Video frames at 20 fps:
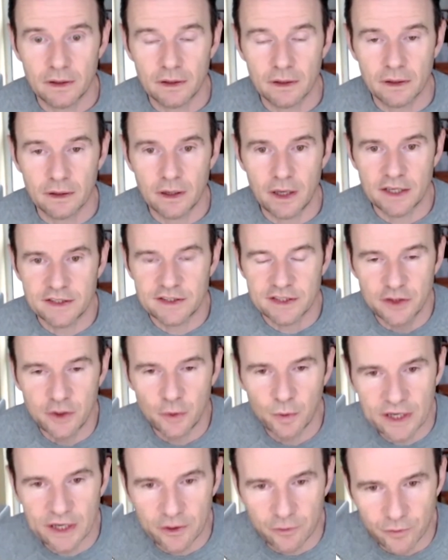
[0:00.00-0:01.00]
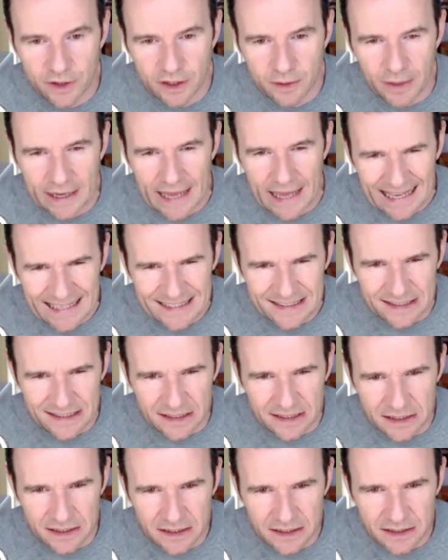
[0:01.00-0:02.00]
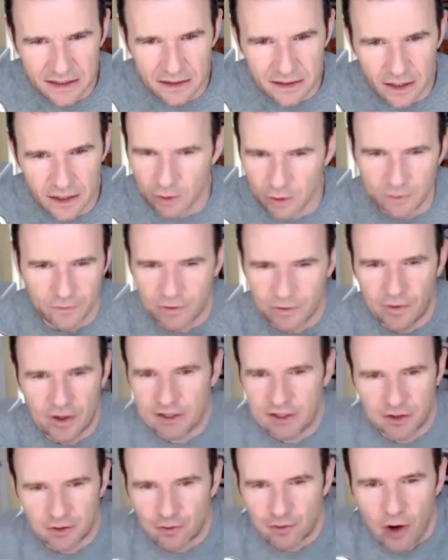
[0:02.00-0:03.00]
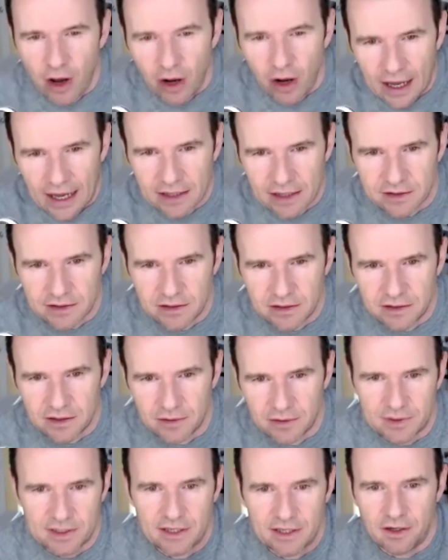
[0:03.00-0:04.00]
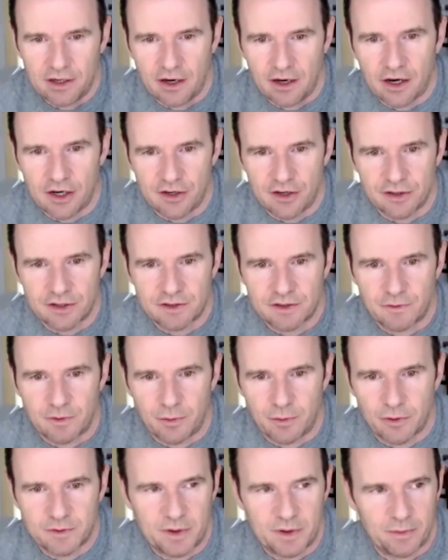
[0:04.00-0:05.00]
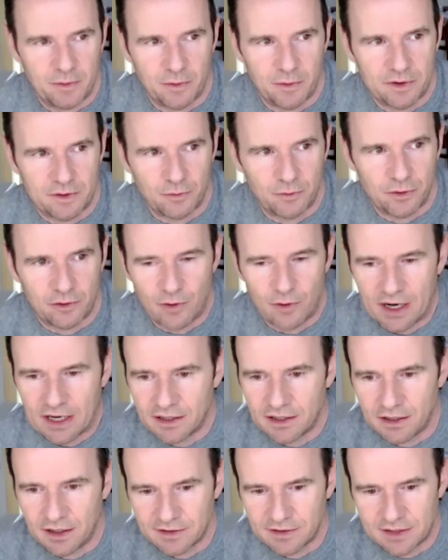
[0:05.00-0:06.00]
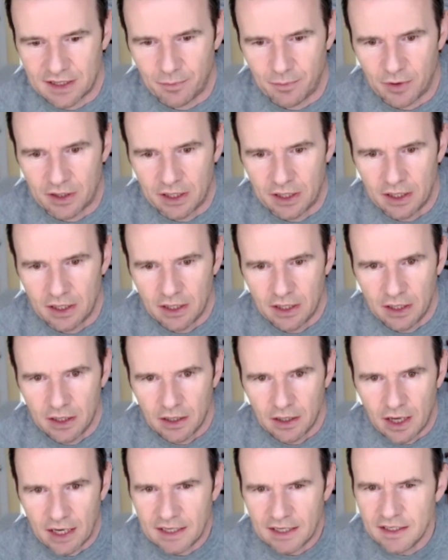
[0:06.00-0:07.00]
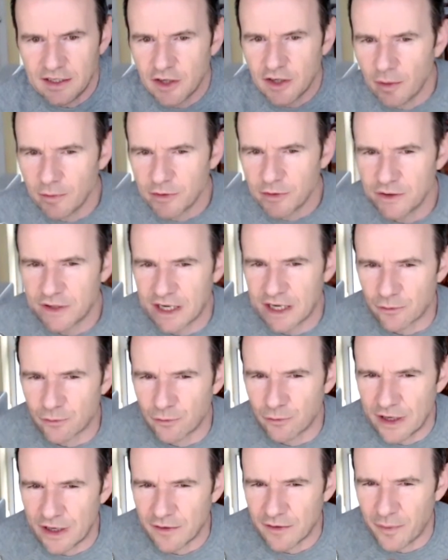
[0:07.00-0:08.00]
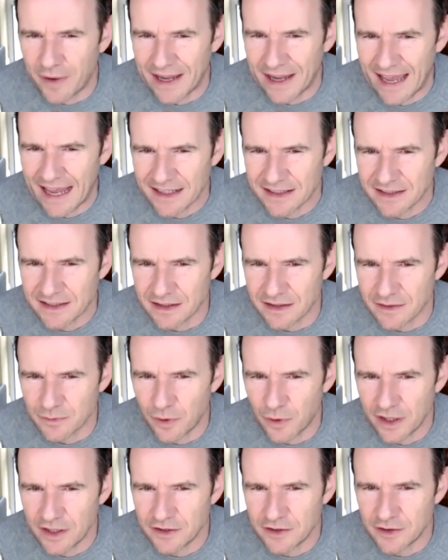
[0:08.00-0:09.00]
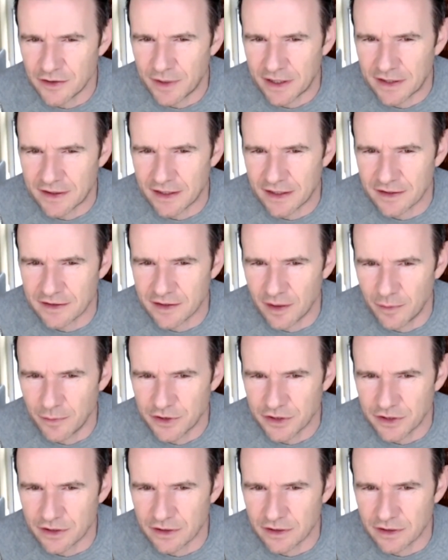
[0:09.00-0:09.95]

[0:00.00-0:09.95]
I said, you want to get rid of my accent? I don't have a very strong accent. I'm clearly Irish, for most people would recognize that, but I didn't come to you to get rid of my accent. Why did you make that assumption?